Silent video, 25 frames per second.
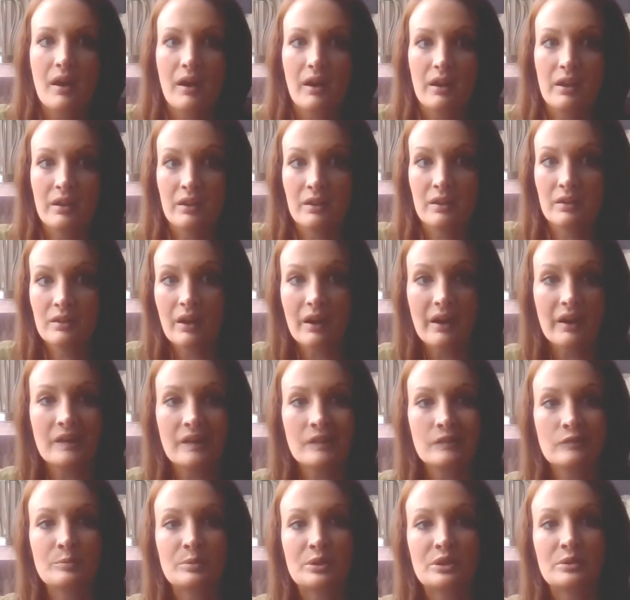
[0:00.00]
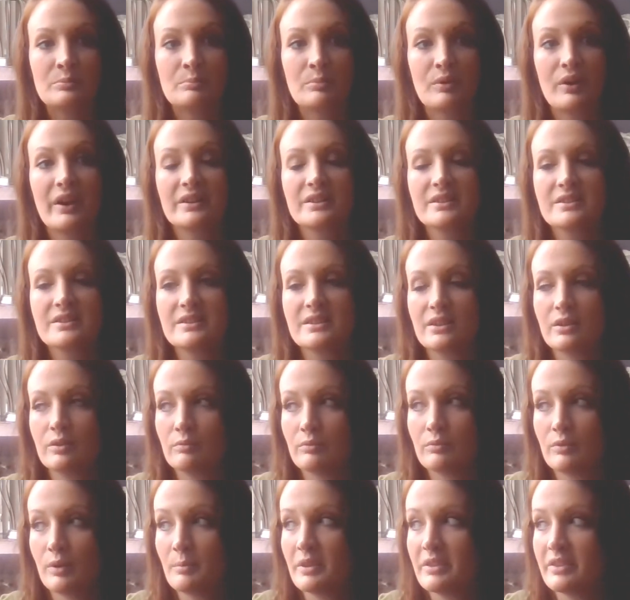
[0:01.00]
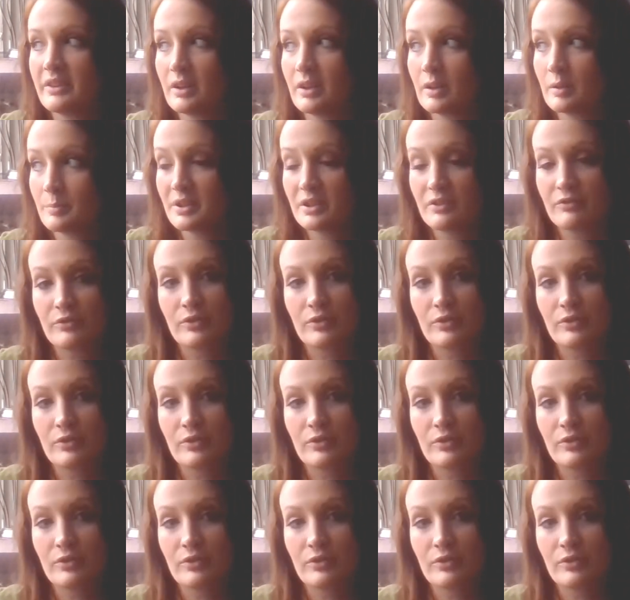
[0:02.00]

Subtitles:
and I've been practicing aromatherapy